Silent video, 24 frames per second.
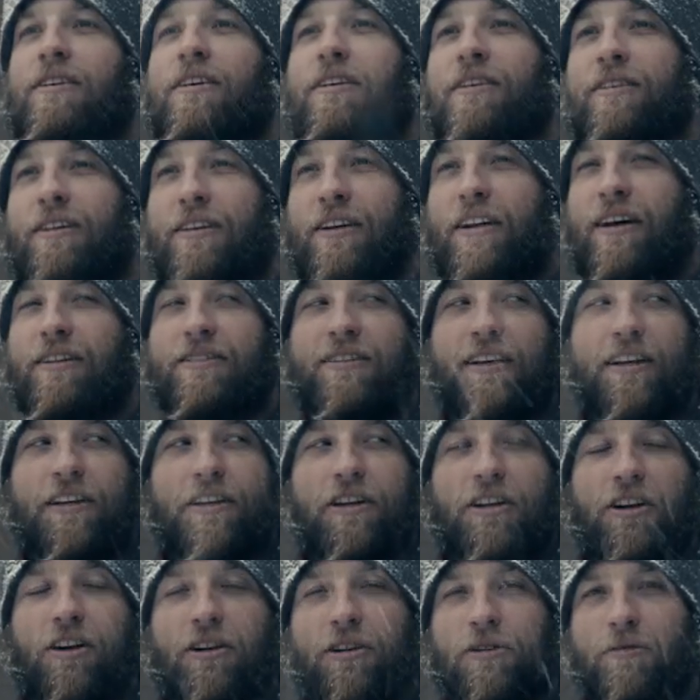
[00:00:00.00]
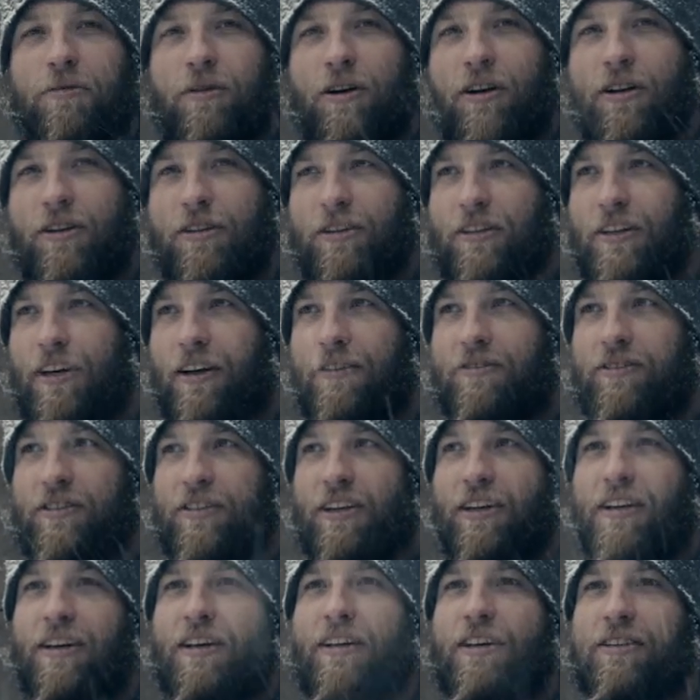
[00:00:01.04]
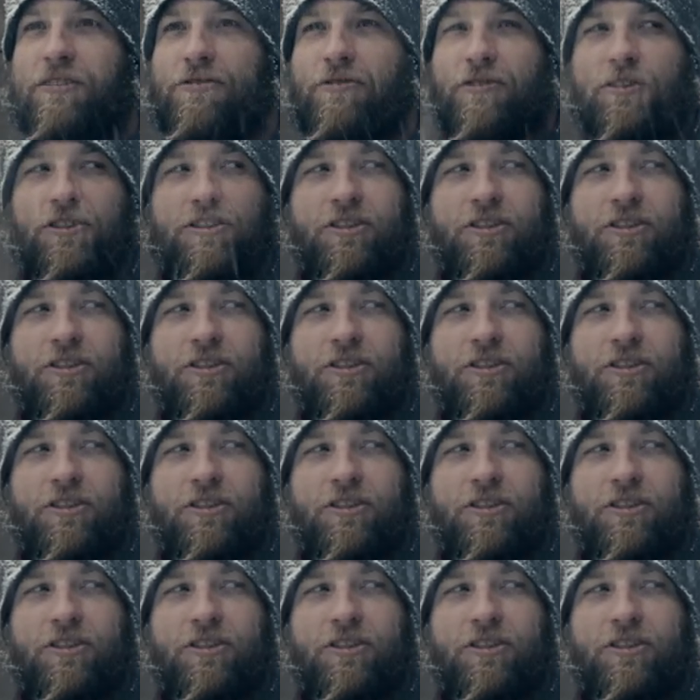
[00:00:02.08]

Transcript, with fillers: that got taken on a run, and after that I asked for a